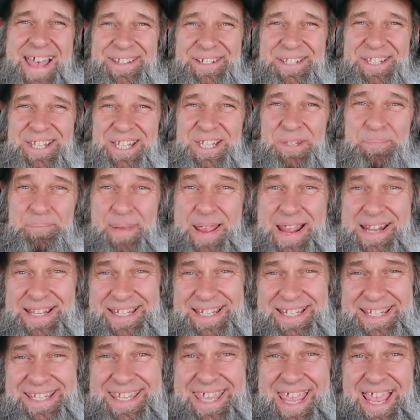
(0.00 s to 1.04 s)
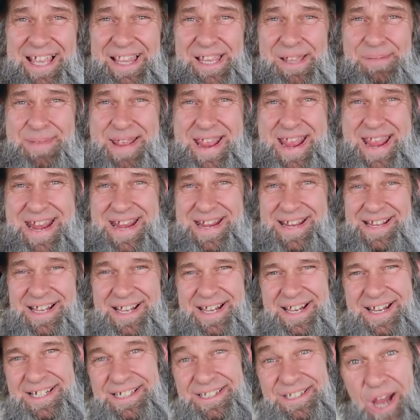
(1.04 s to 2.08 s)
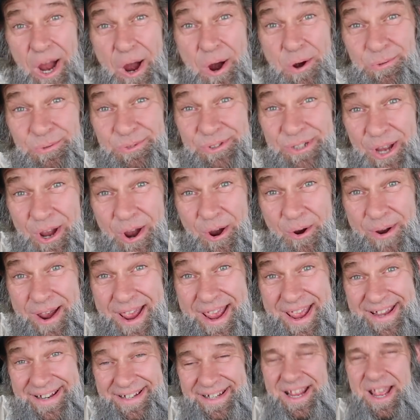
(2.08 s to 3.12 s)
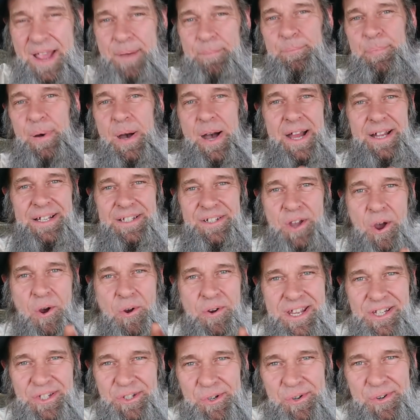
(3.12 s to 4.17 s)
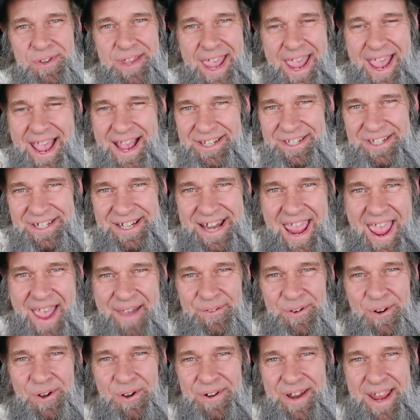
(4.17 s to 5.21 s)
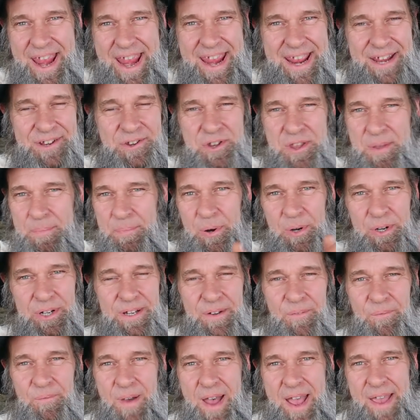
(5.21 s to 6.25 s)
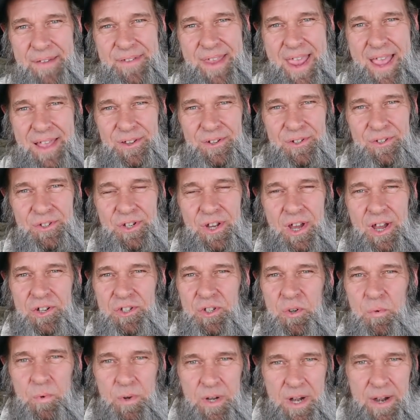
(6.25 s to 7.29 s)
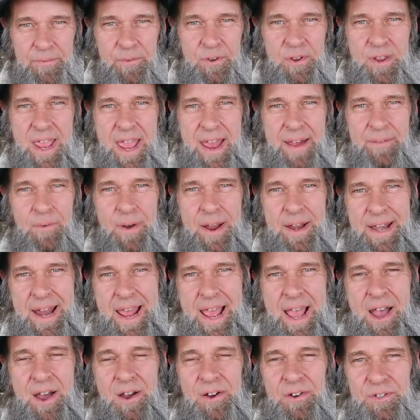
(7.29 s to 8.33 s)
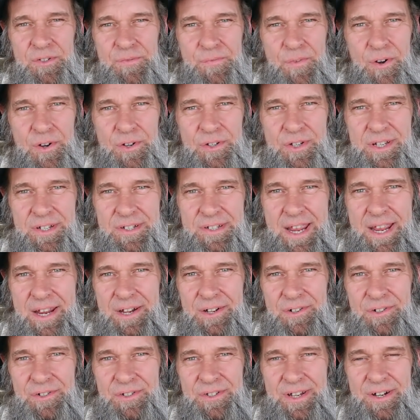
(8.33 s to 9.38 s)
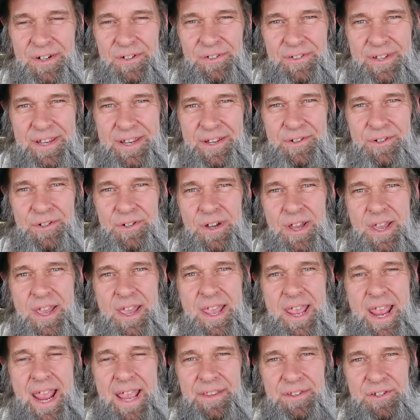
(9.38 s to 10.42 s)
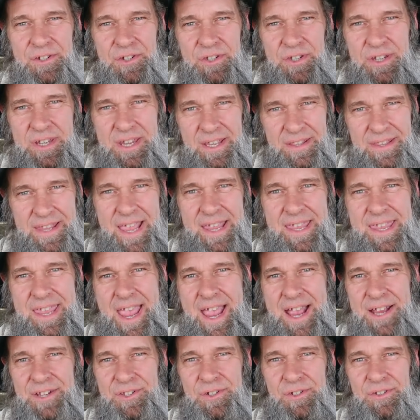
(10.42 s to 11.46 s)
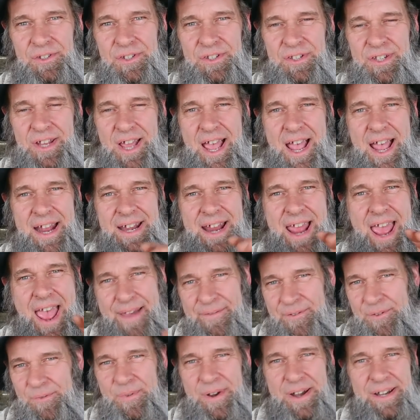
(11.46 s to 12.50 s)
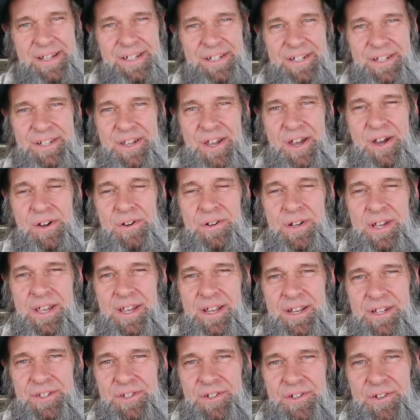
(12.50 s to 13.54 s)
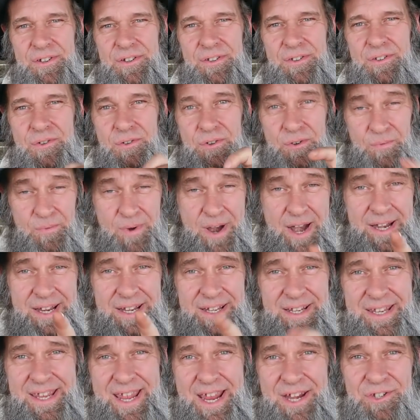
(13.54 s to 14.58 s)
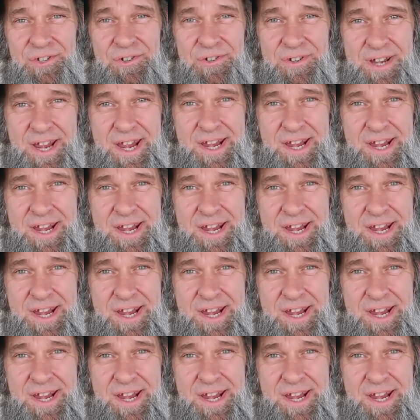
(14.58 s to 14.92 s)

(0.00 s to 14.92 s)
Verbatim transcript: The suspense is killing me. Don't do it. But go get your gas and have it on hand. You can put it in five gallon jugs or whatever you have right now as far as containers that are legal, and just get that gas on the side, have it ready to go so you're ready in case you